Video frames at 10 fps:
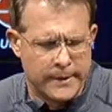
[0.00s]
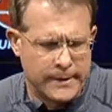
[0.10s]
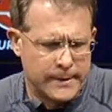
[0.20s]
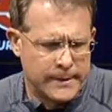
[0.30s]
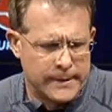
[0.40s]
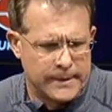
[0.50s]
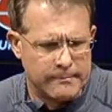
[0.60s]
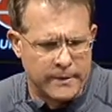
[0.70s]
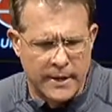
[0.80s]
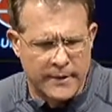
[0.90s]
And uh,
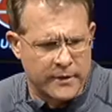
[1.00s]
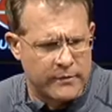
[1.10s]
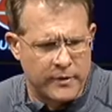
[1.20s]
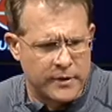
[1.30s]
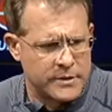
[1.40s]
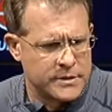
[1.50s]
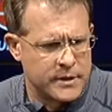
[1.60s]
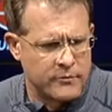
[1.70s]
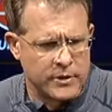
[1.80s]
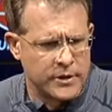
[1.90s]
but I think overall, he's
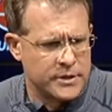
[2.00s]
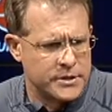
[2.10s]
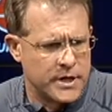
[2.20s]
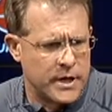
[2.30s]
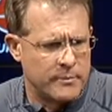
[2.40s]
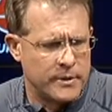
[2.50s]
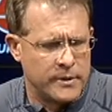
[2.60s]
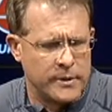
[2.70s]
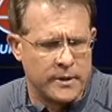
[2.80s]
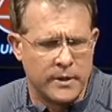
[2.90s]
done a really good job and
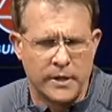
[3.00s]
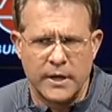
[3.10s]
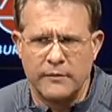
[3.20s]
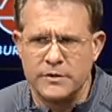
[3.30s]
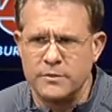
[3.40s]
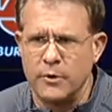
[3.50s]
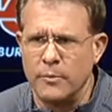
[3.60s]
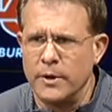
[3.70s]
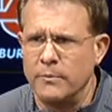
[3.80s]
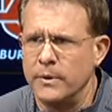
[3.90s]
gave us some
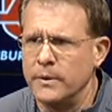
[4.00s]
momentum.